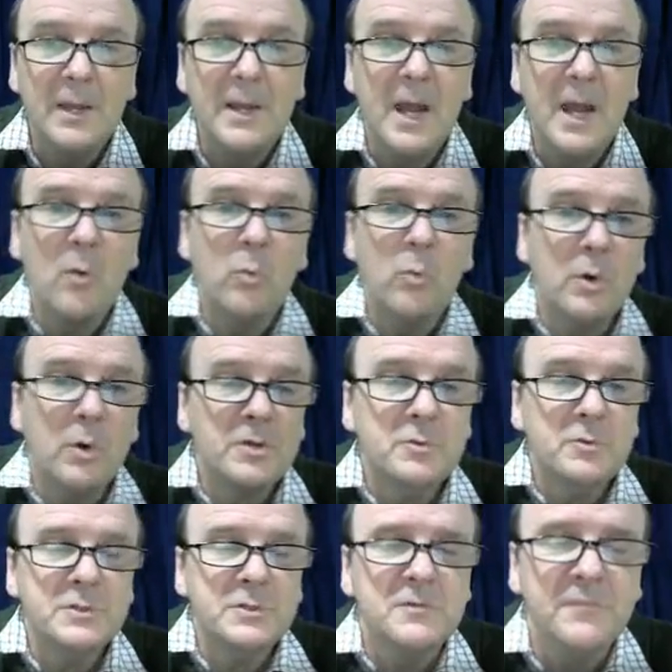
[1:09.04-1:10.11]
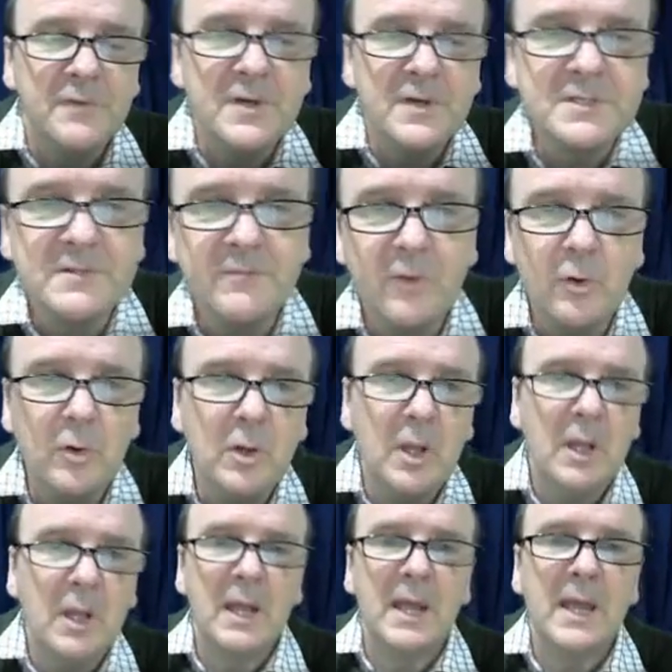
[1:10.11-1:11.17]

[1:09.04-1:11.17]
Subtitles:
Now, what you would do first of all